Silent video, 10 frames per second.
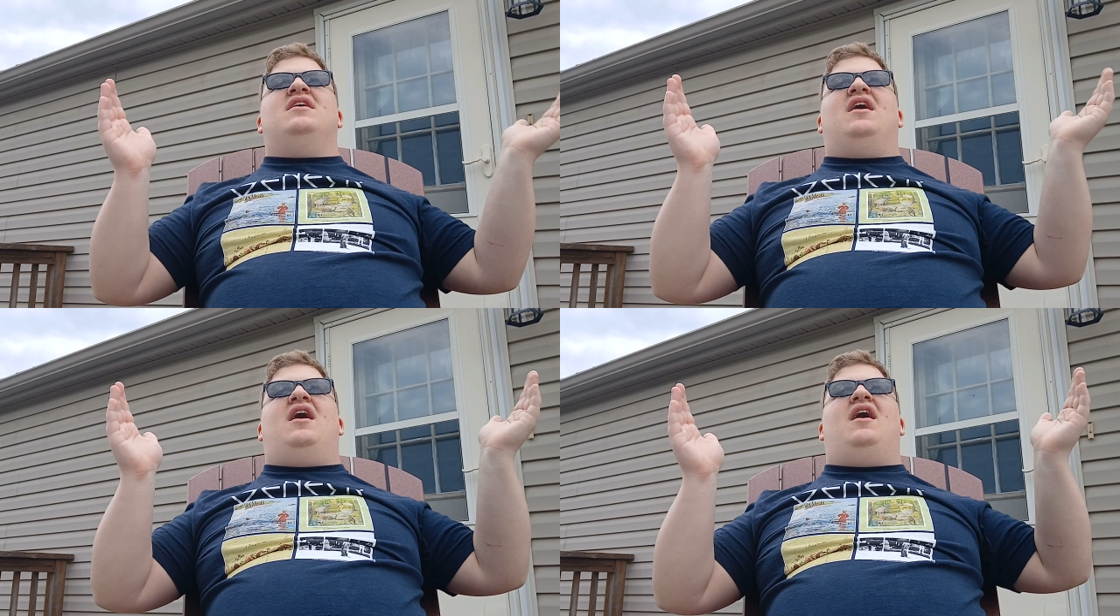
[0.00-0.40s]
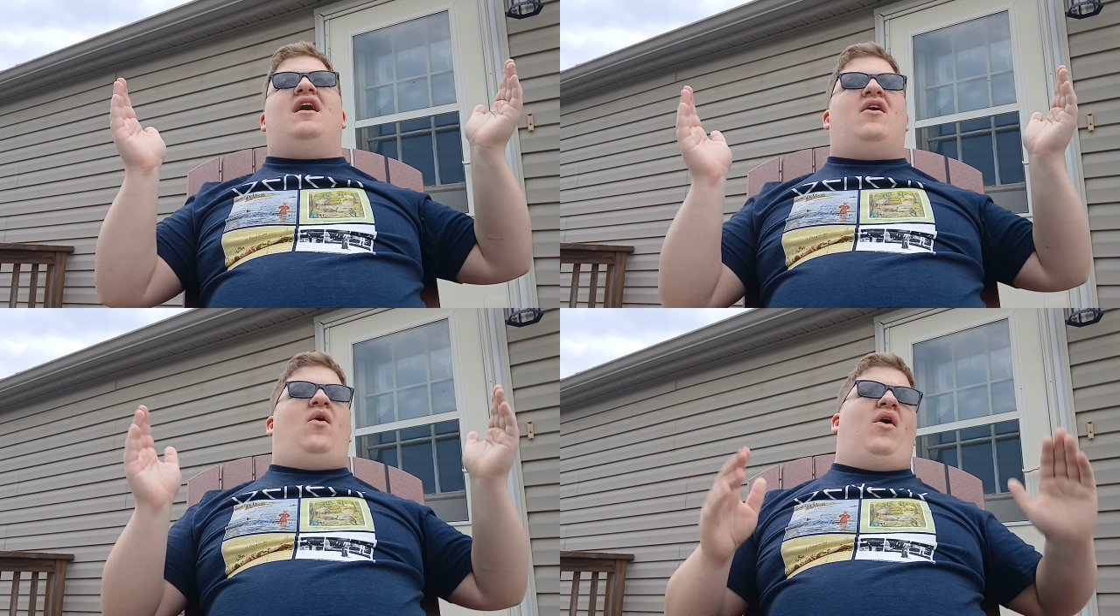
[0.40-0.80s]

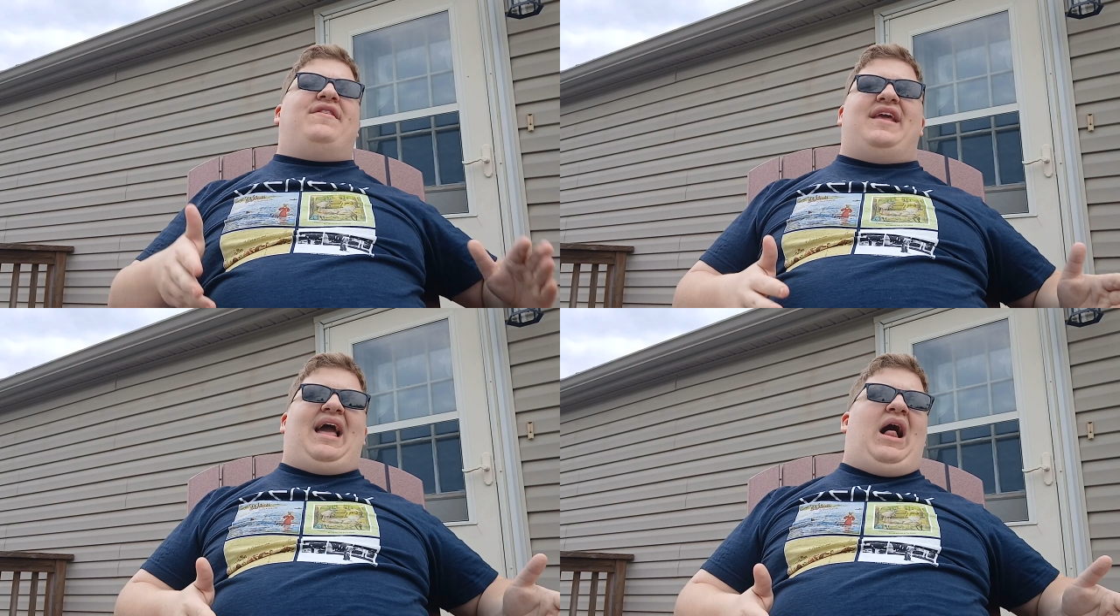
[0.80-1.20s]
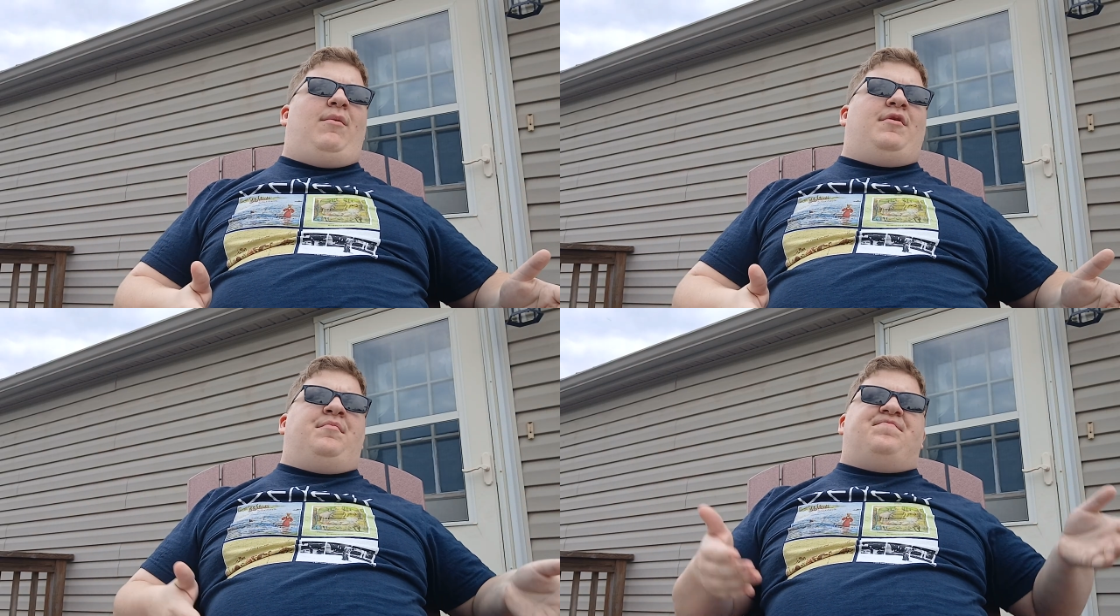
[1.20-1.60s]
on the
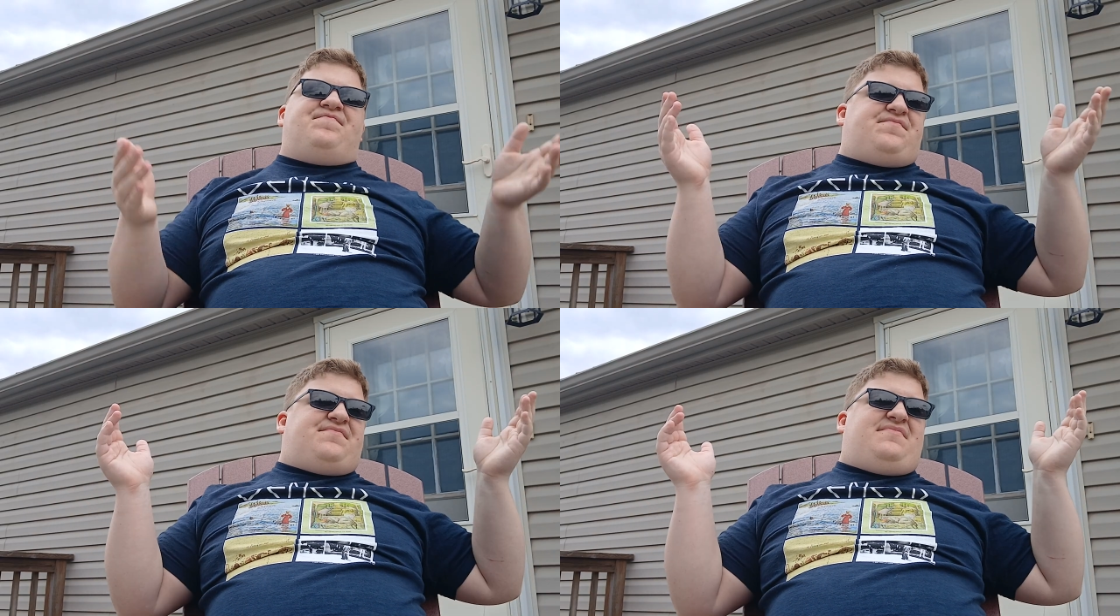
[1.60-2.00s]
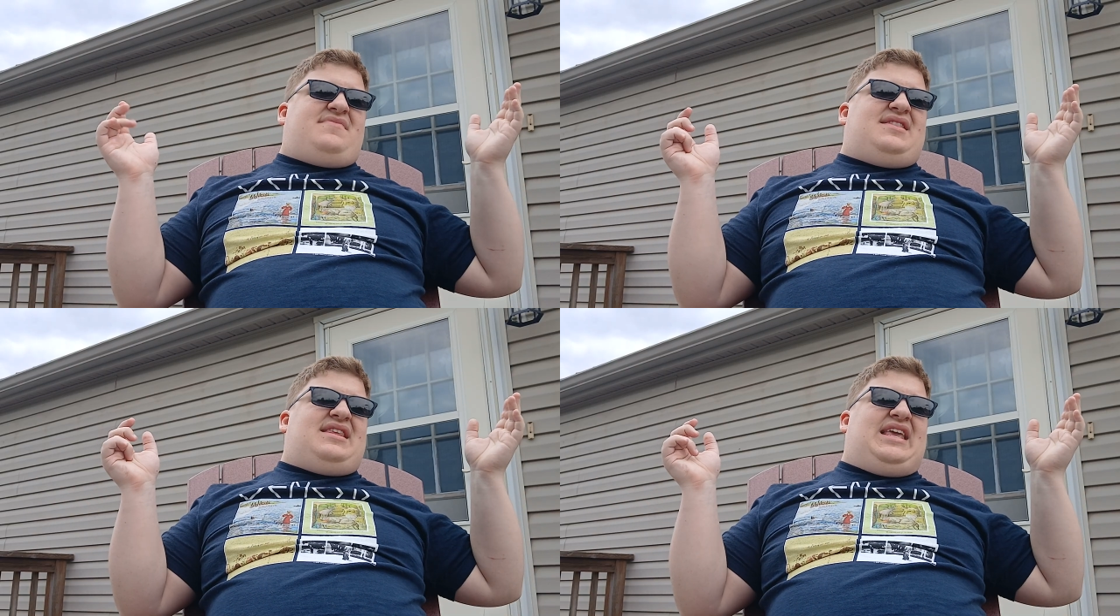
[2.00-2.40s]
album.
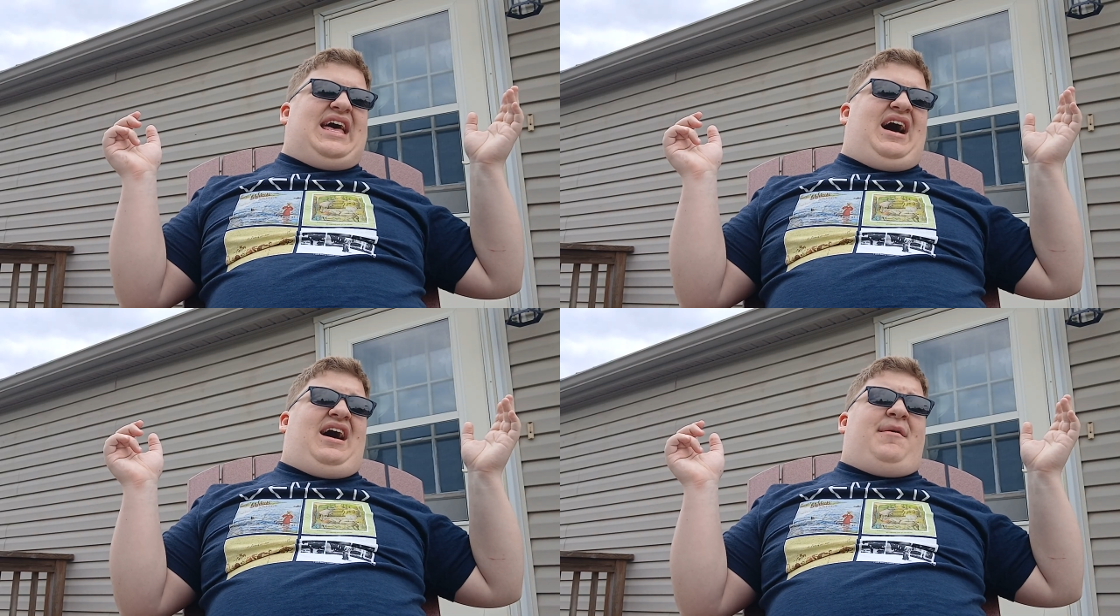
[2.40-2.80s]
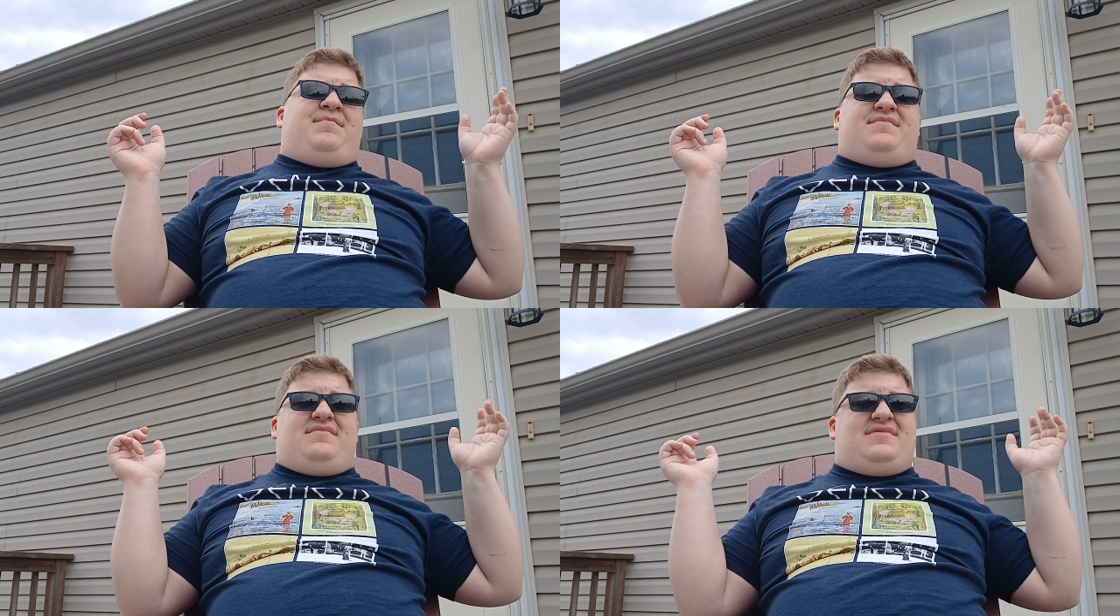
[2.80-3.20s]

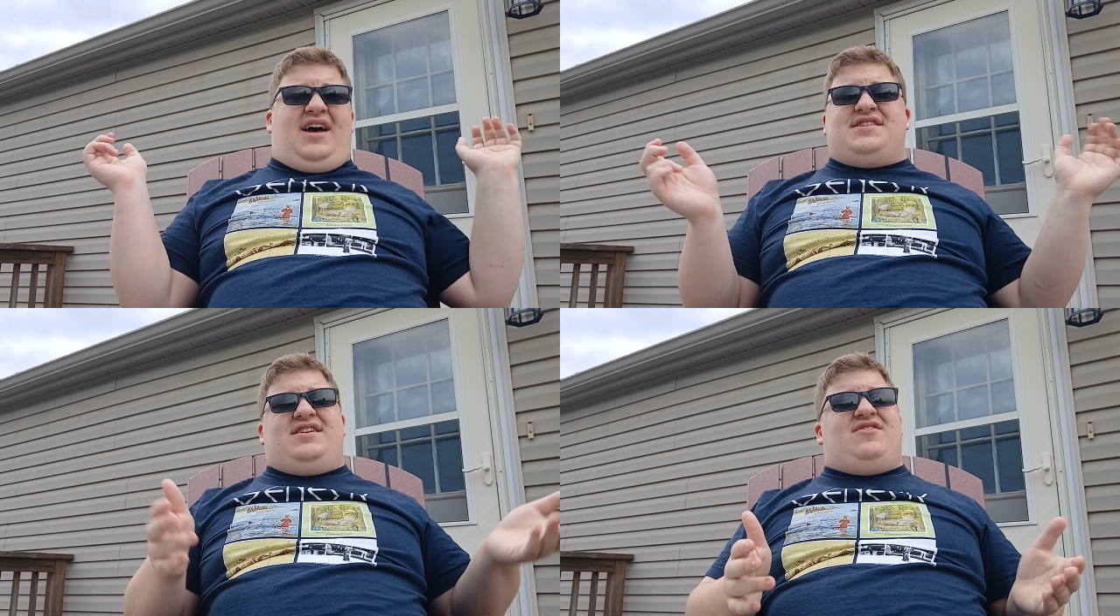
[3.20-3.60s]
Doesn't